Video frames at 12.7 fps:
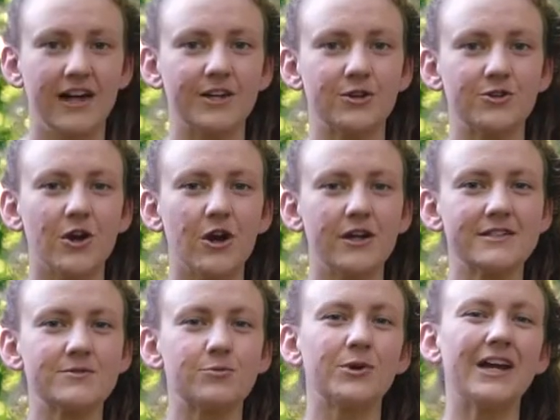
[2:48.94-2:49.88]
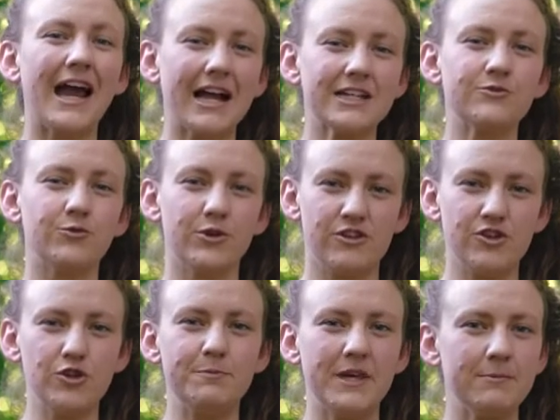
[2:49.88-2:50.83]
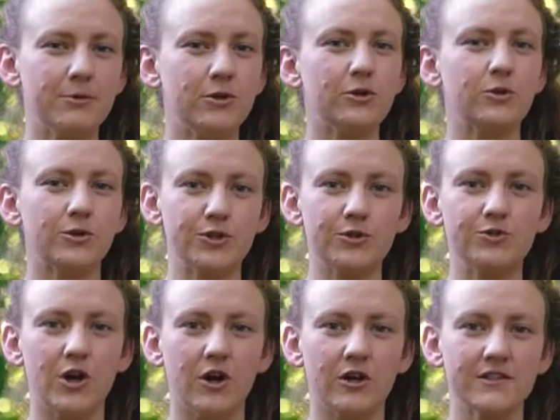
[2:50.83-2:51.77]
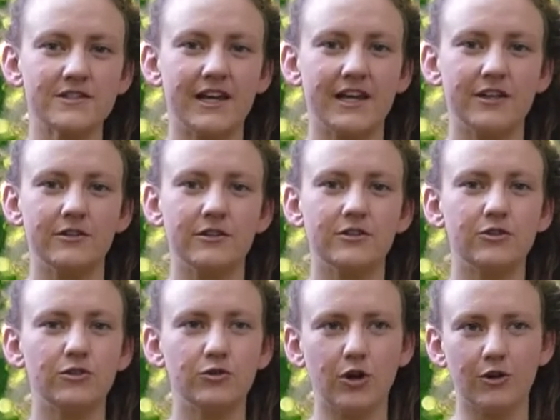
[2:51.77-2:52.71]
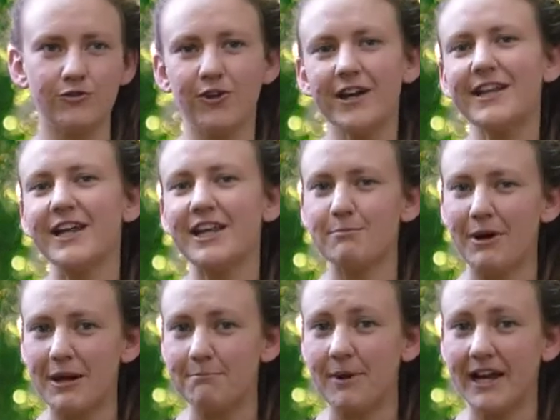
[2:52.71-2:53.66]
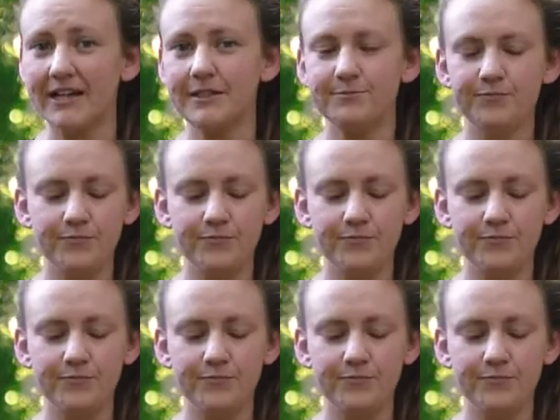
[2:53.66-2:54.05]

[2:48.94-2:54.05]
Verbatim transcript: and your dog is reactive with new people or new dogs and you're afraid that he might bite,